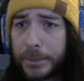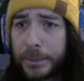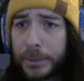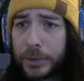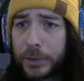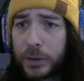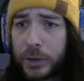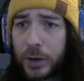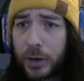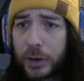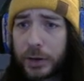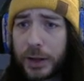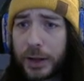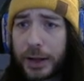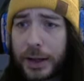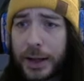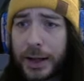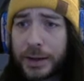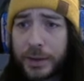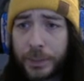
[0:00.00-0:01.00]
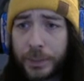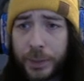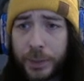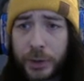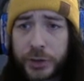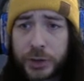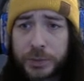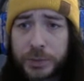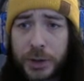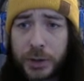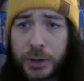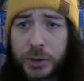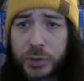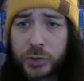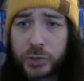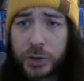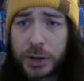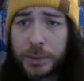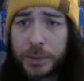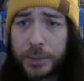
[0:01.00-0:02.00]
not at the bottom though
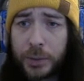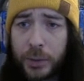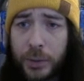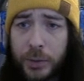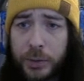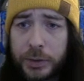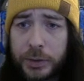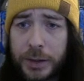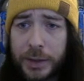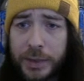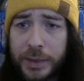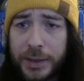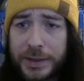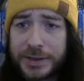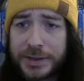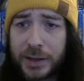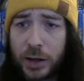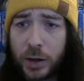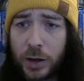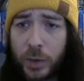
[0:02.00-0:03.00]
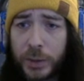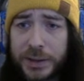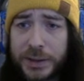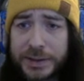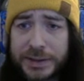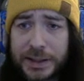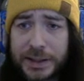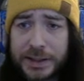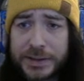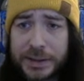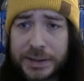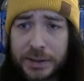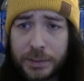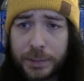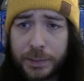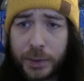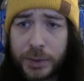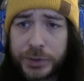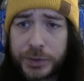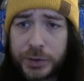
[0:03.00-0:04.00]
it's really important that this always stays at the
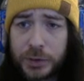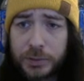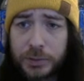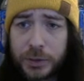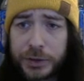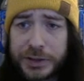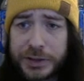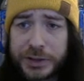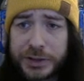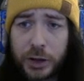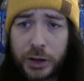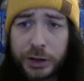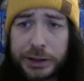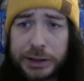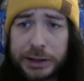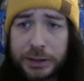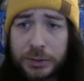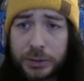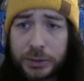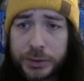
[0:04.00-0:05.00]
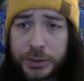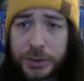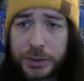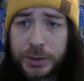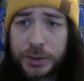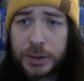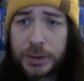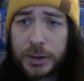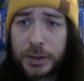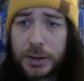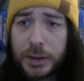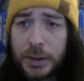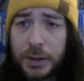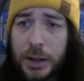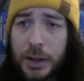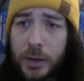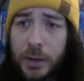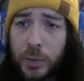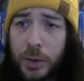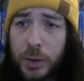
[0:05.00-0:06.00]
bottom because it's got a yield and we're